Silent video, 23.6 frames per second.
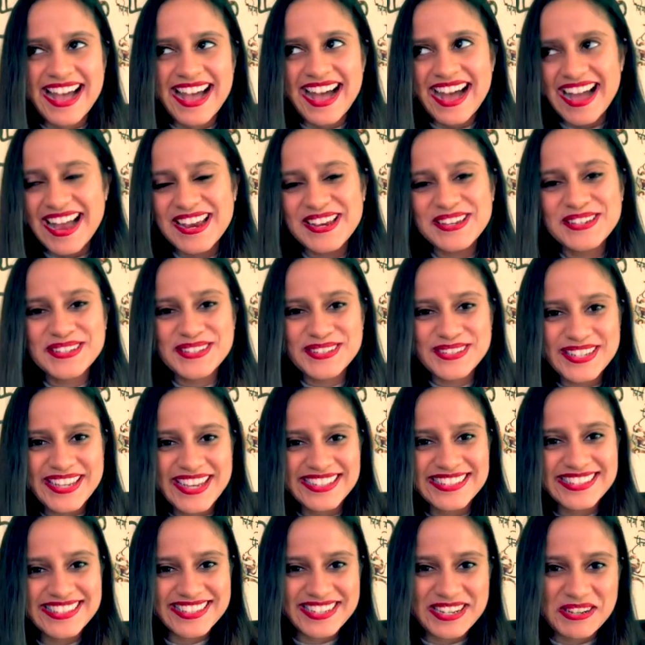I used to
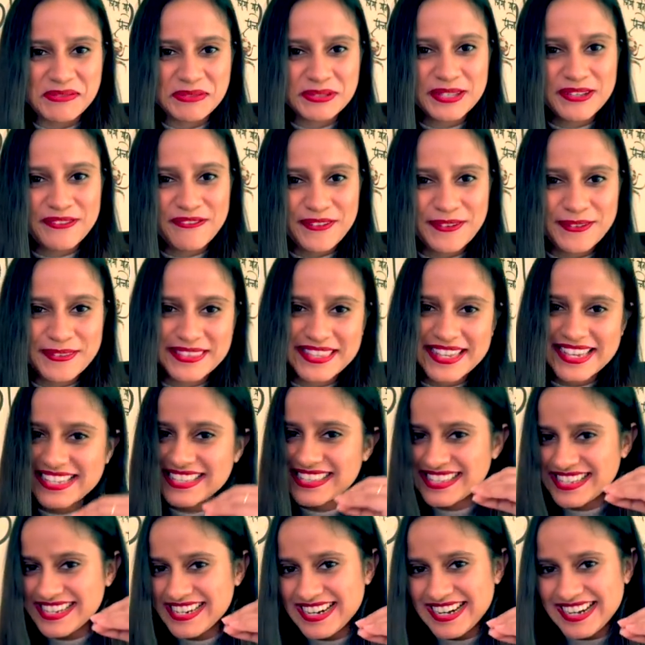get stuck with a few things
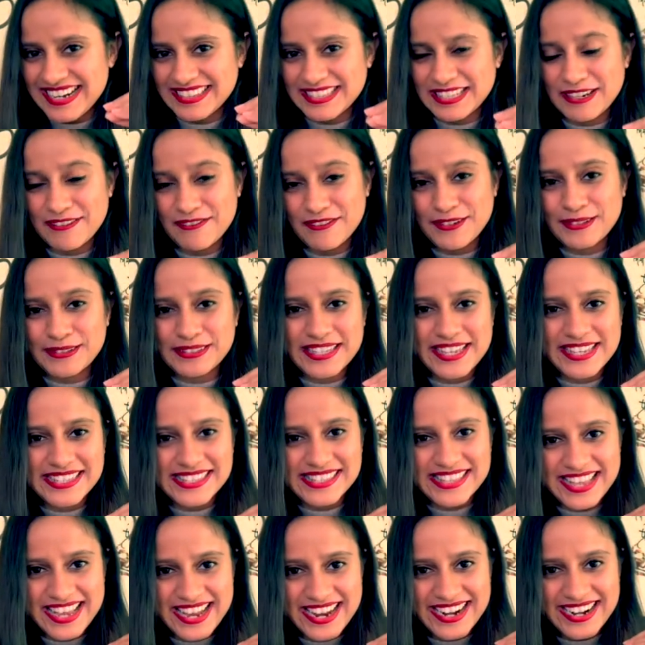here and then a few things
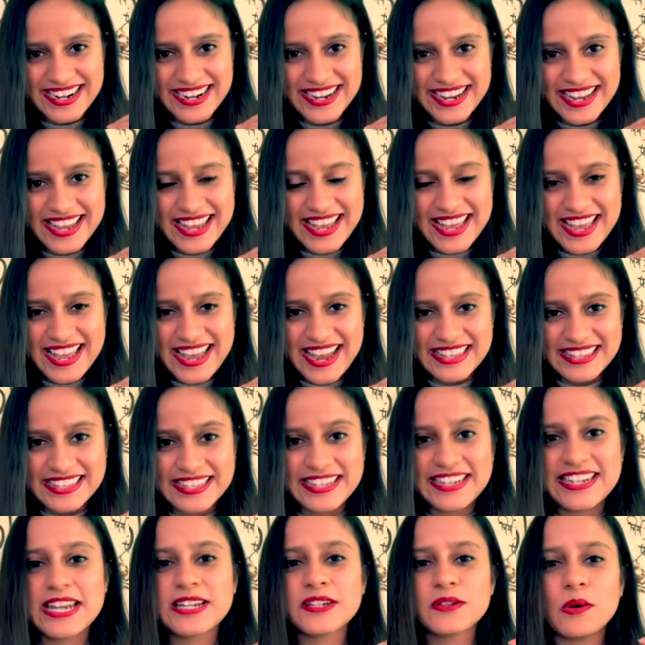there, and
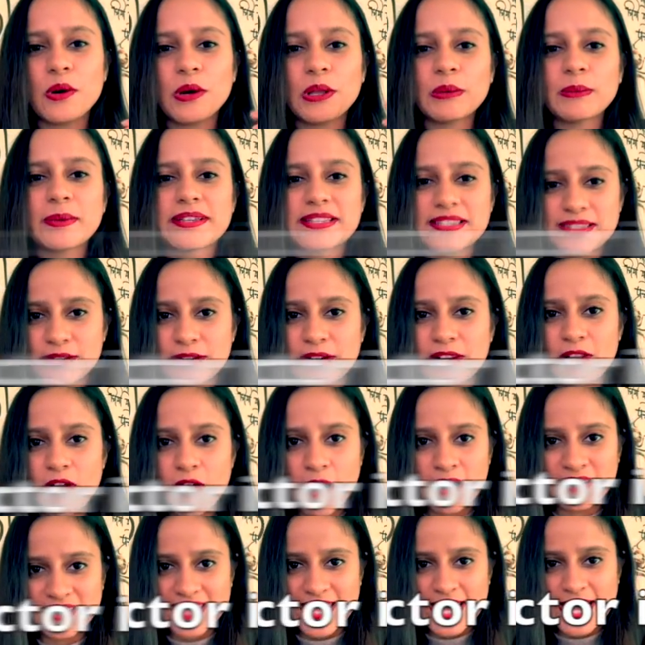then it always took
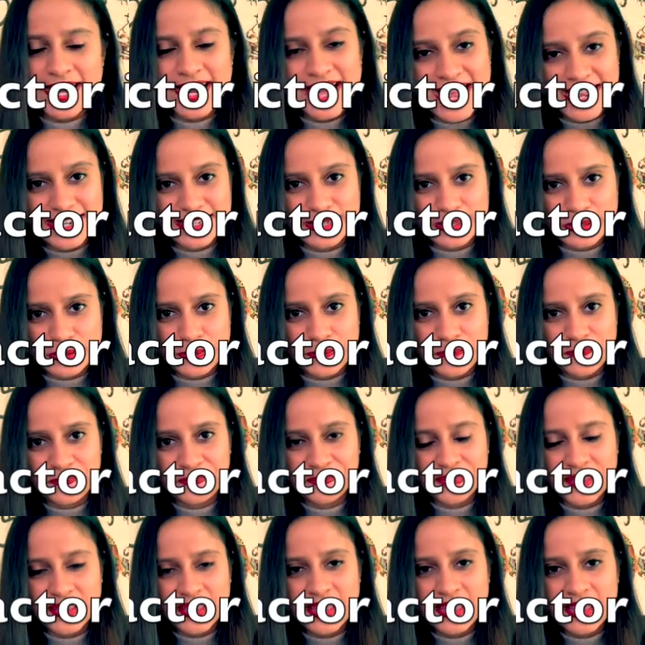longer than it had to.
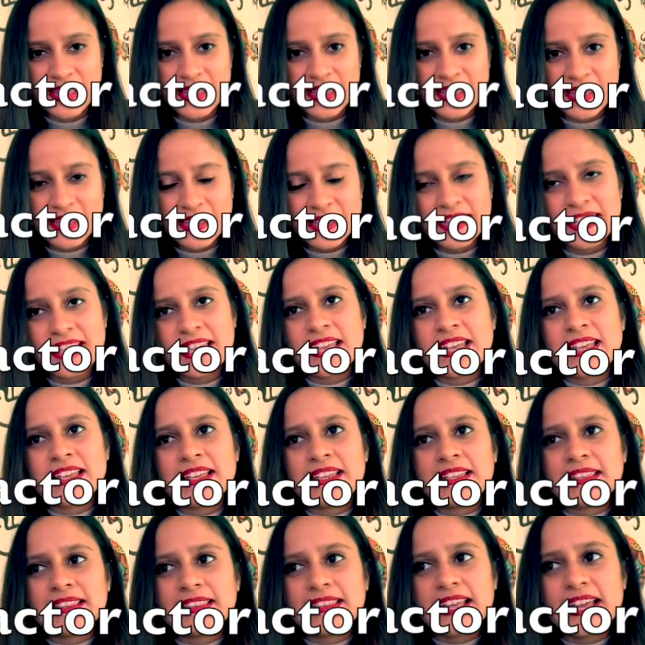
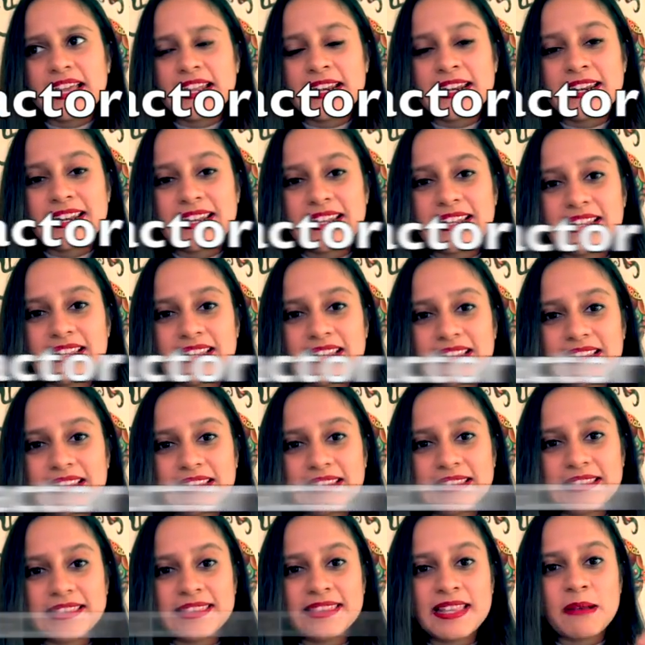Then
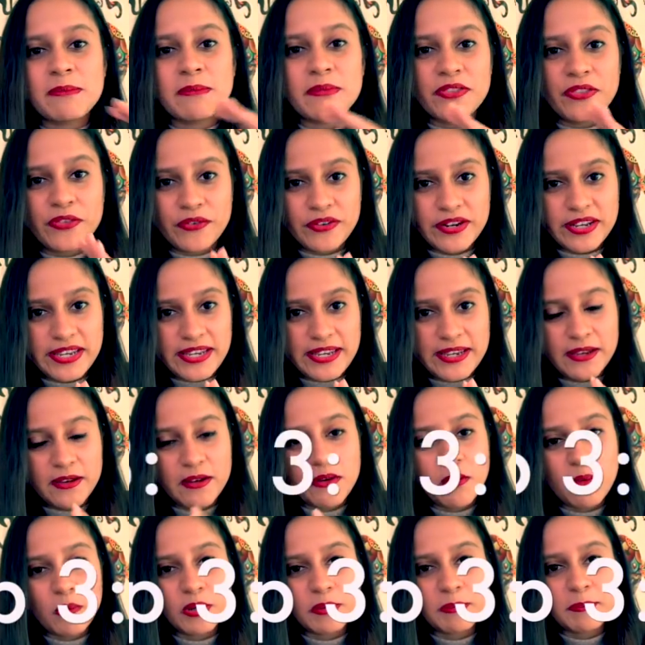number 3
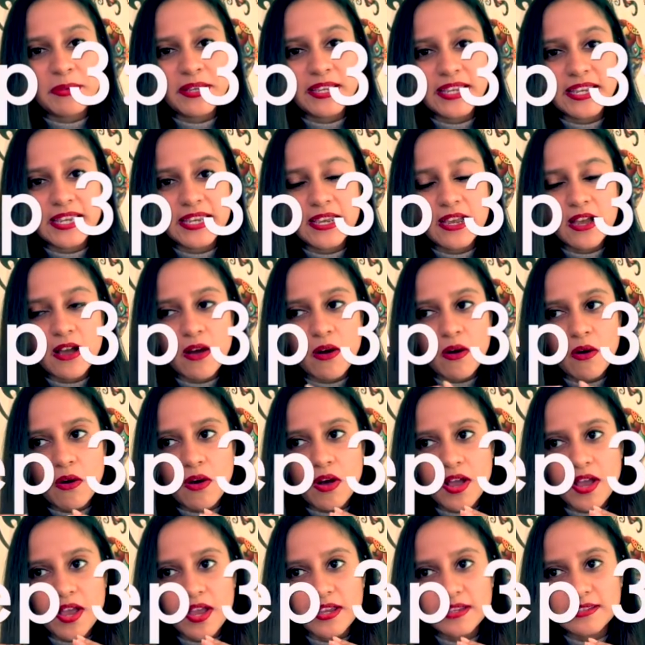would be
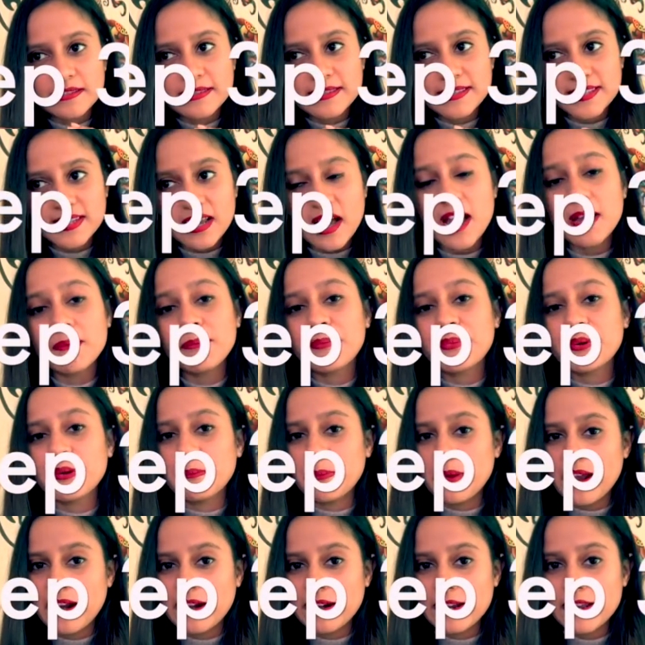start
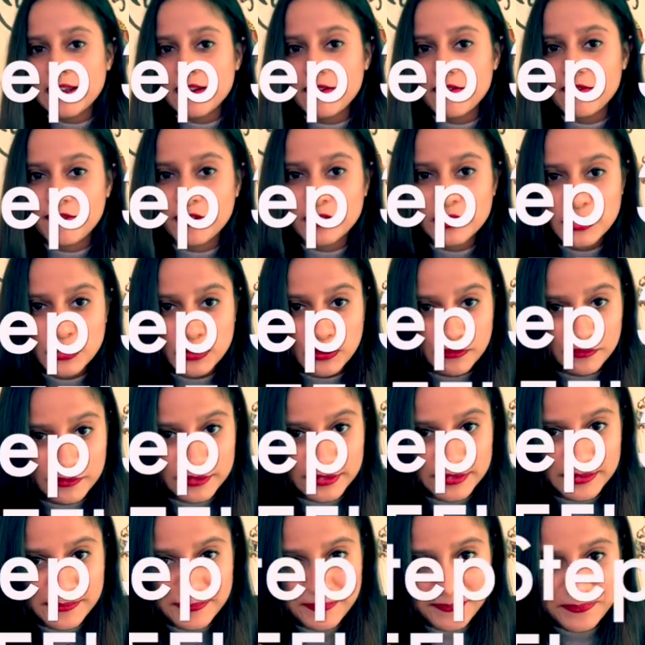preparing for
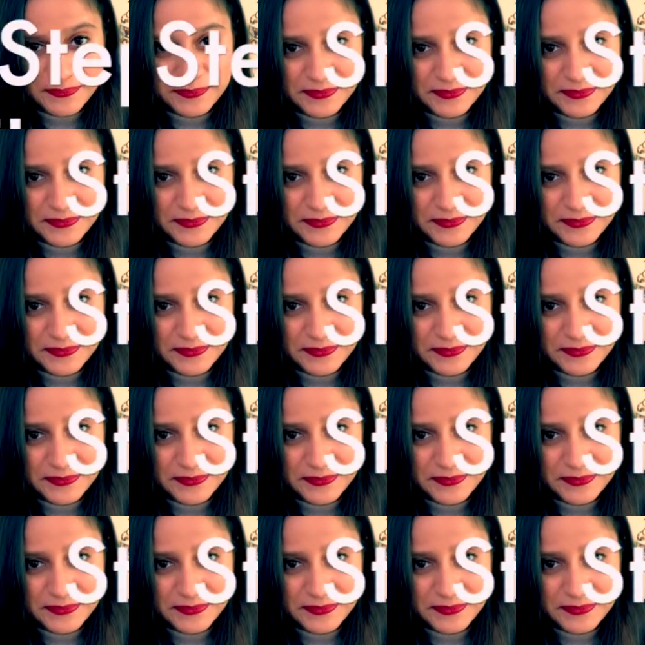TOEFL.